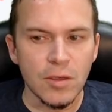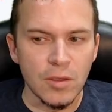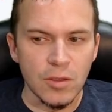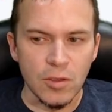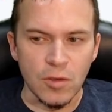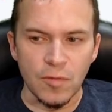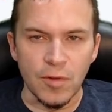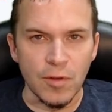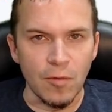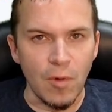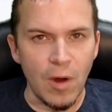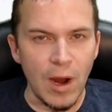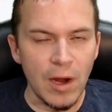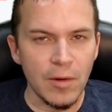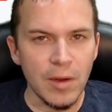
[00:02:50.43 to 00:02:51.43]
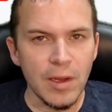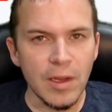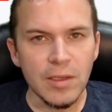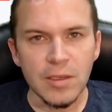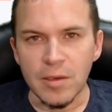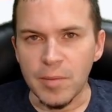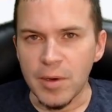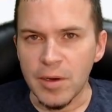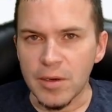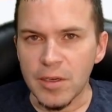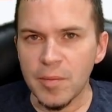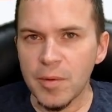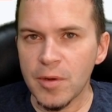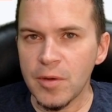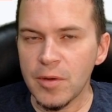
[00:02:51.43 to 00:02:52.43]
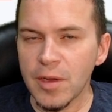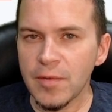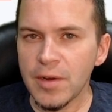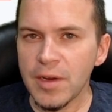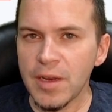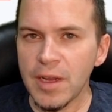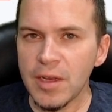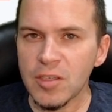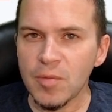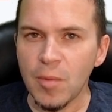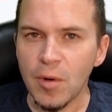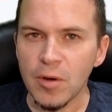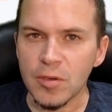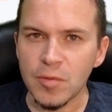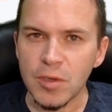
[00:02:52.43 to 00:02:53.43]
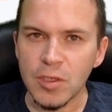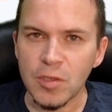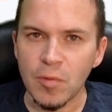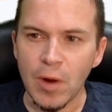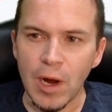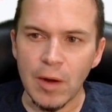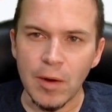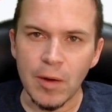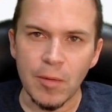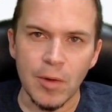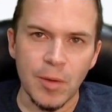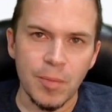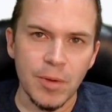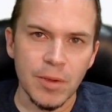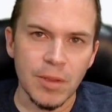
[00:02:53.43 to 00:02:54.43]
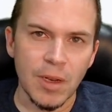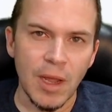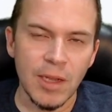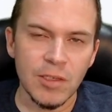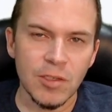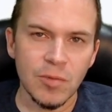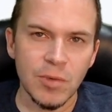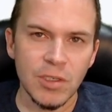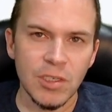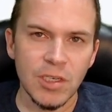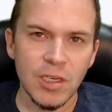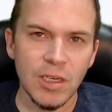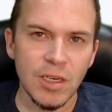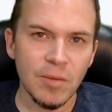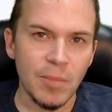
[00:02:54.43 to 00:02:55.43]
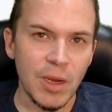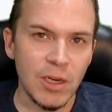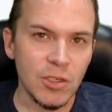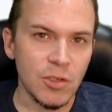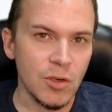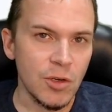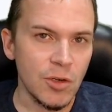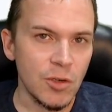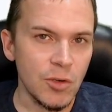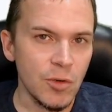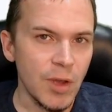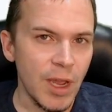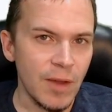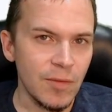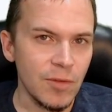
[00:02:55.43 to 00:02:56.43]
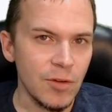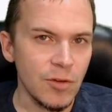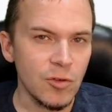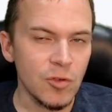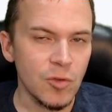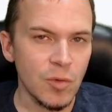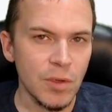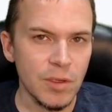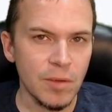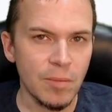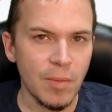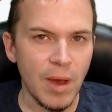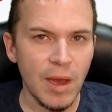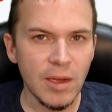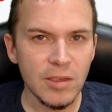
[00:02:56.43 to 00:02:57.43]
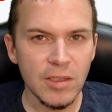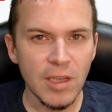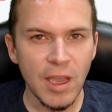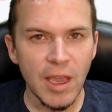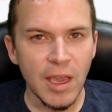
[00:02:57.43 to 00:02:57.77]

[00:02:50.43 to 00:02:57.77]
So for the wiring, it's going to be your typical everyday smart switch wiring where you put the light switch in, make sure you do have the neutral in the box,